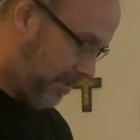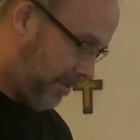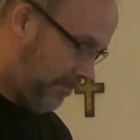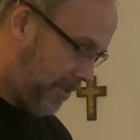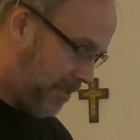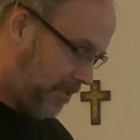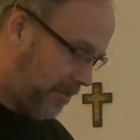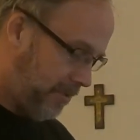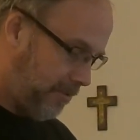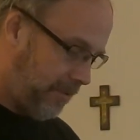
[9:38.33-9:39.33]
He-Man, I
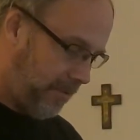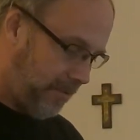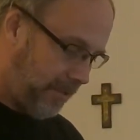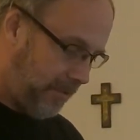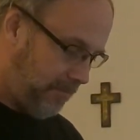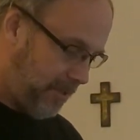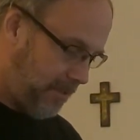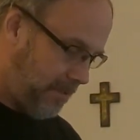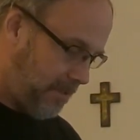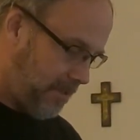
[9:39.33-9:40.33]
showed you all the
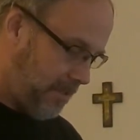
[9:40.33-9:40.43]
He-Man.